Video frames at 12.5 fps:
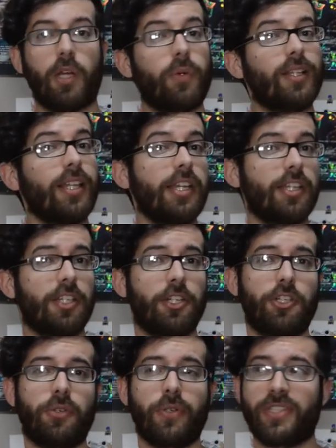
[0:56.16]
A related
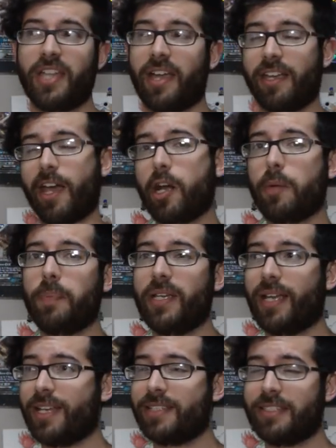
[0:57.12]
issue is that
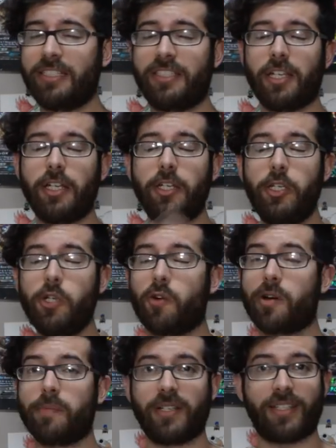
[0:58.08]
Caterpie has these
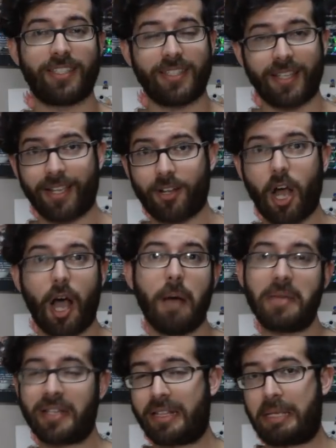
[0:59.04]
enormous,
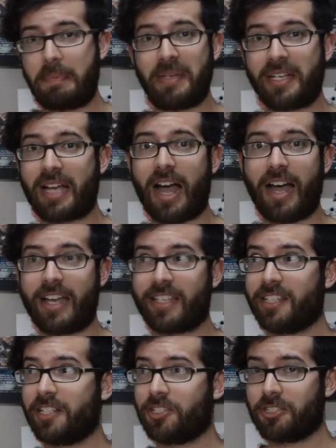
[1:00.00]
comically big
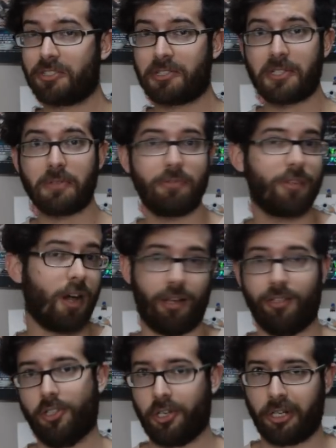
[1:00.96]
eyes that just do
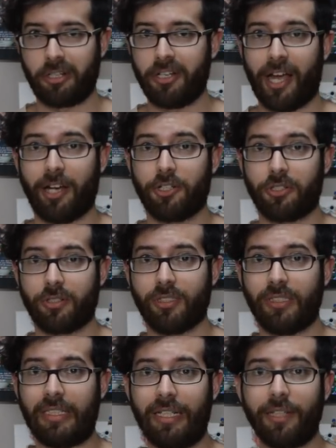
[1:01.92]
not look
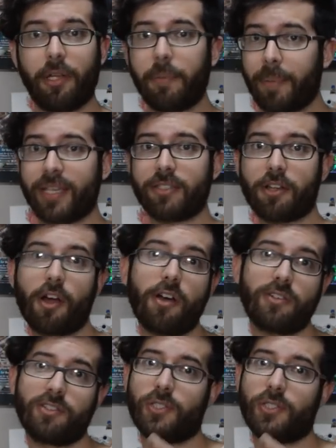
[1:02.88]
natural. They're based on